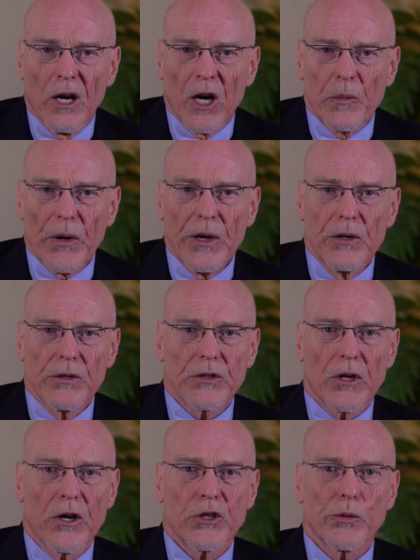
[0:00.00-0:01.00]

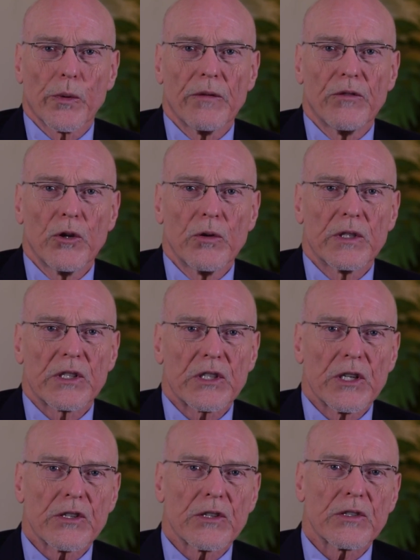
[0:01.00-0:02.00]
Appeals are to review
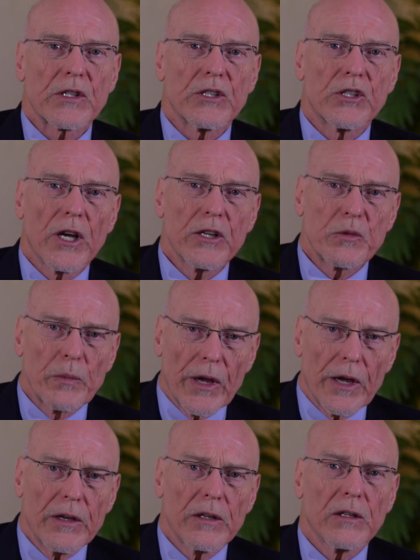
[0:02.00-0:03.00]
decisions the judge
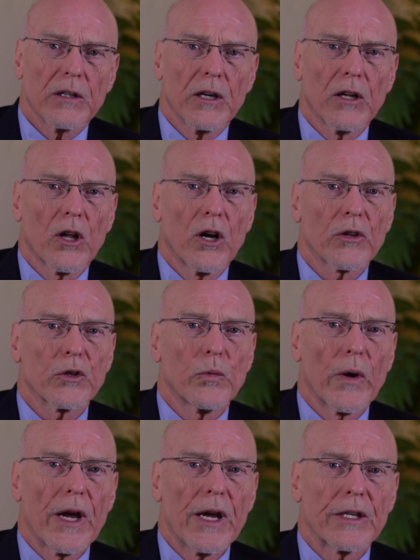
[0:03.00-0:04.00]
made along the
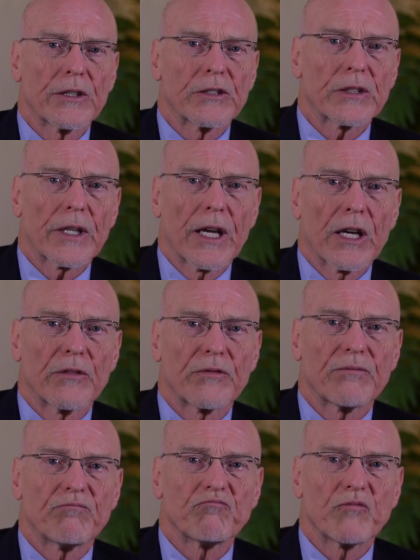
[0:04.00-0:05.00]
way and
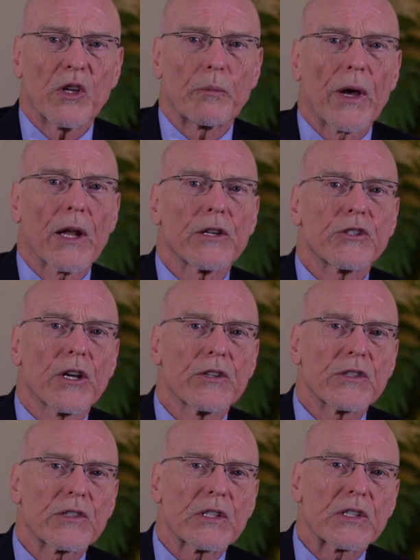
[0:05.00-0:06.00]
have the appellate
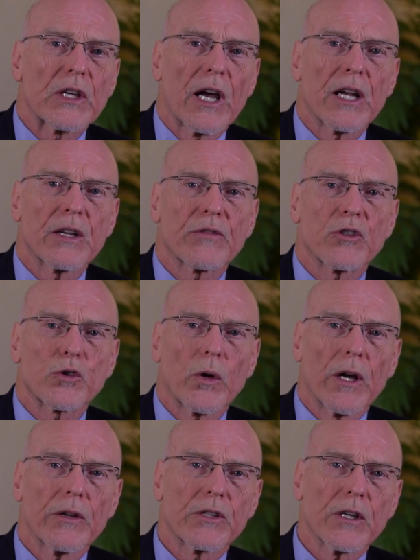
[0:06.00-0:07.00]
judges decide if the
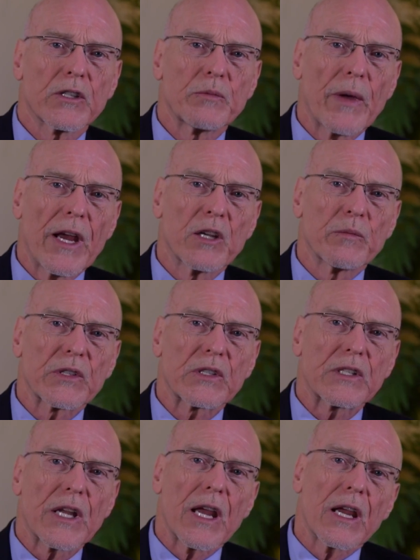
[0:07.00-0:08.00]
trial judge made a
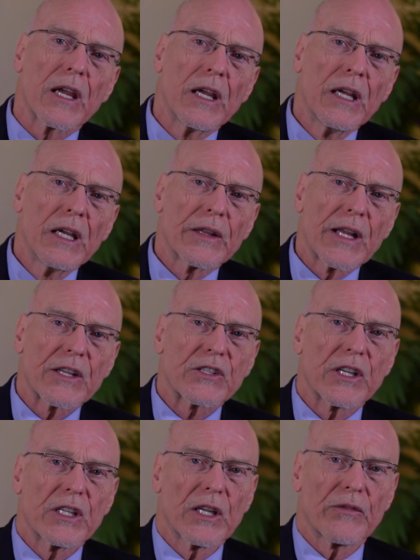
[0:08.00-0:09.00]
mistake that
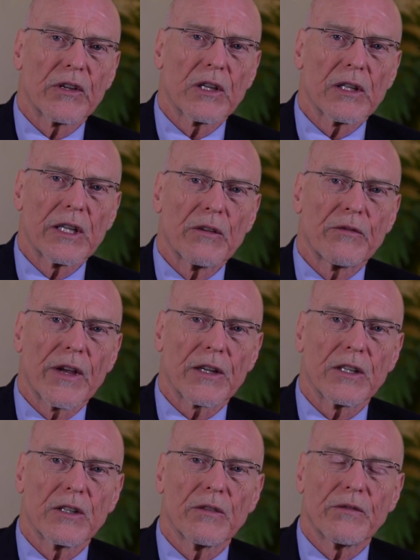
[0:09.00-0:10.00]
significantly
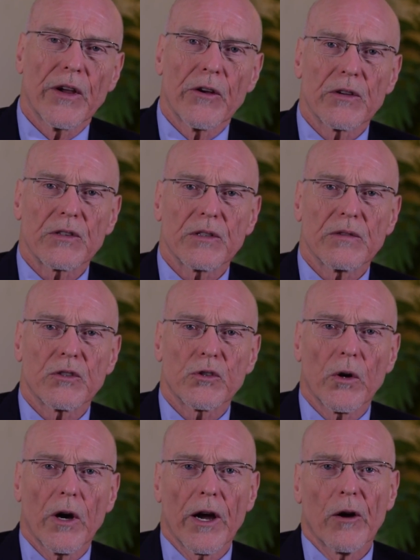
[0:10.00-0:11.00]
affected the fairness of the
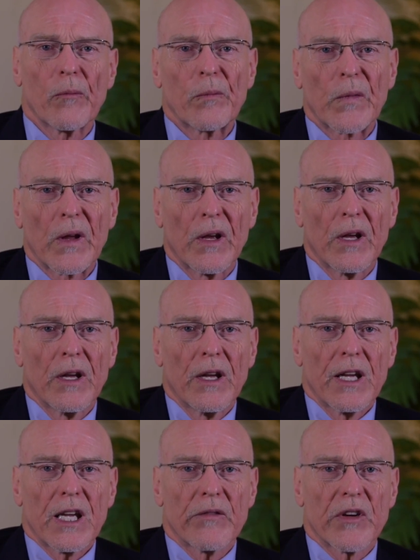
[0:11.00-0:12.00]
trial.
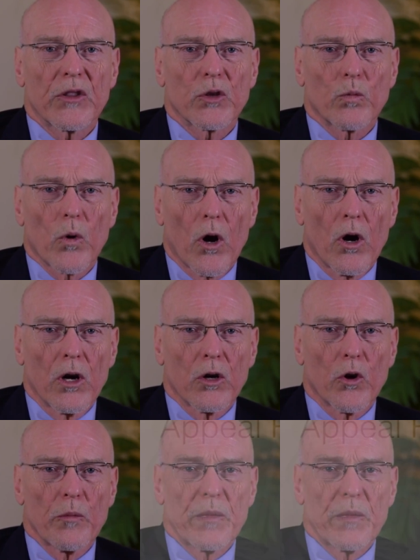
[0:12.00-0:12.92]
Giving the wrong or